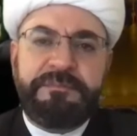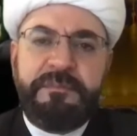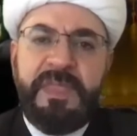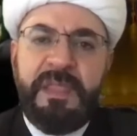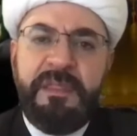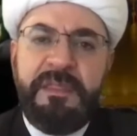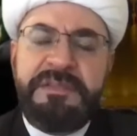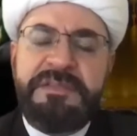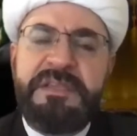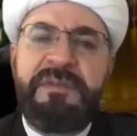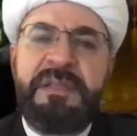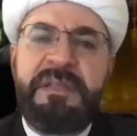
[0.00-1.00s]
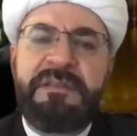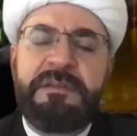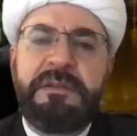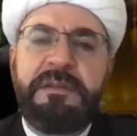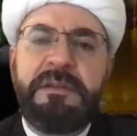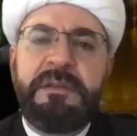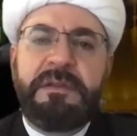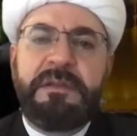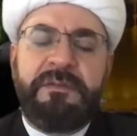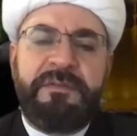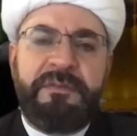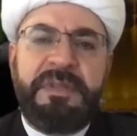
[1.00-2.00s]
this event of the
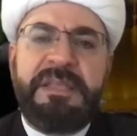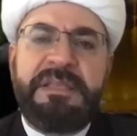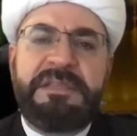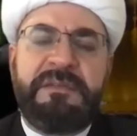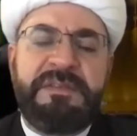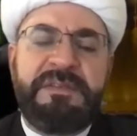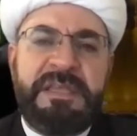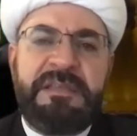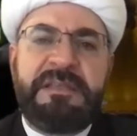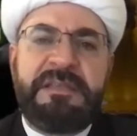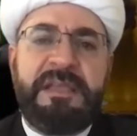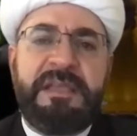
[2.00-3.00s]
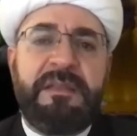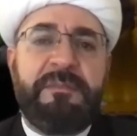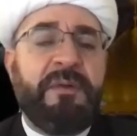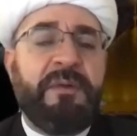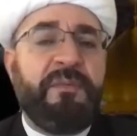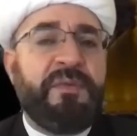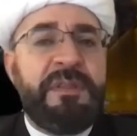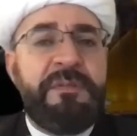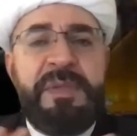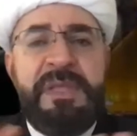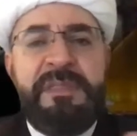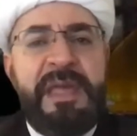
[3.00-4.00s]
release of the Sayyidah Zainab, that wouldn't be the
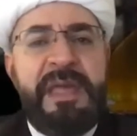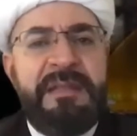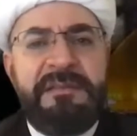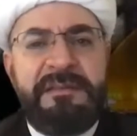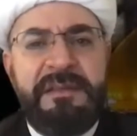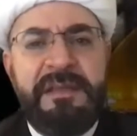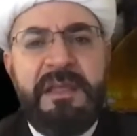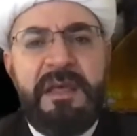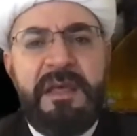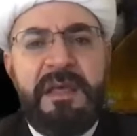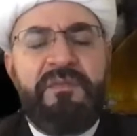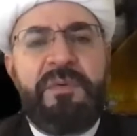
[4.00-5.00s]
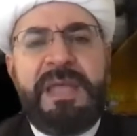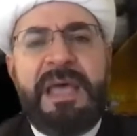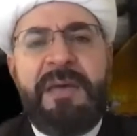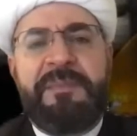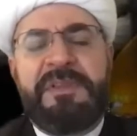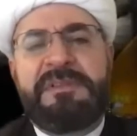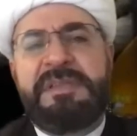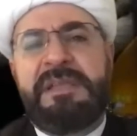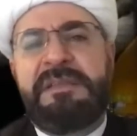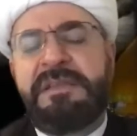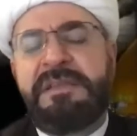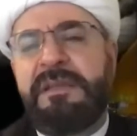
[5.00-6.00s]
end of what Sayyidah Zainab
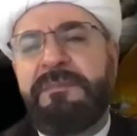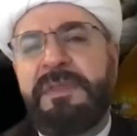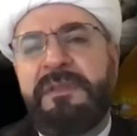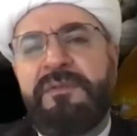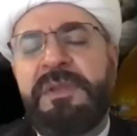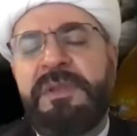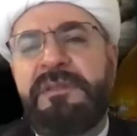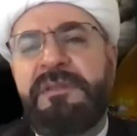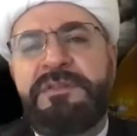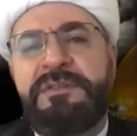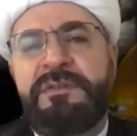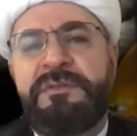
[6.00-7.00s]
children.